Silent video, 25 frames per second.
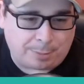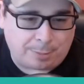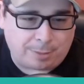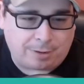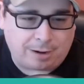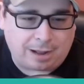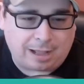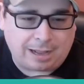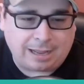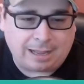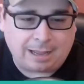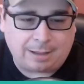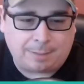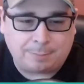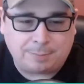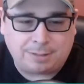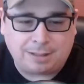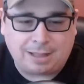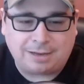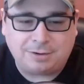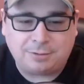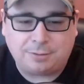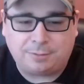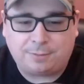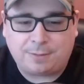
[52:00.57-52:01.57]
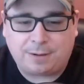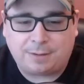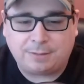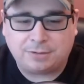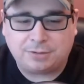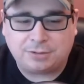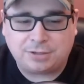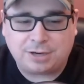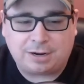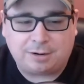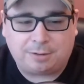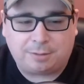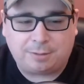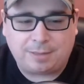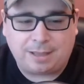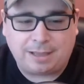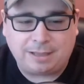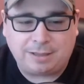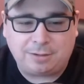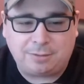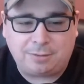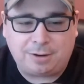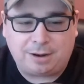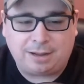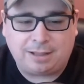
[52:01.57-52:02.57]
my part. I, I'm glad to have found this channel.
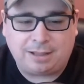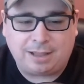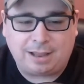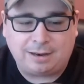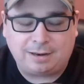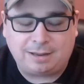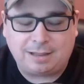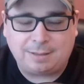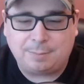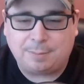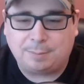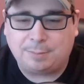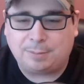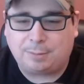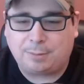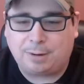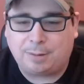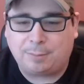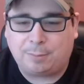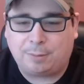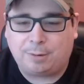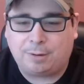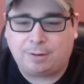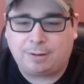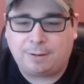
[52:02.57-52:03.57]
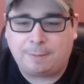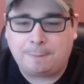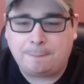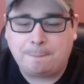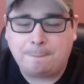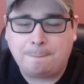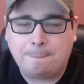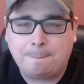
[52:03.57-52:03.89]
Thank you, and again, keep up the great work.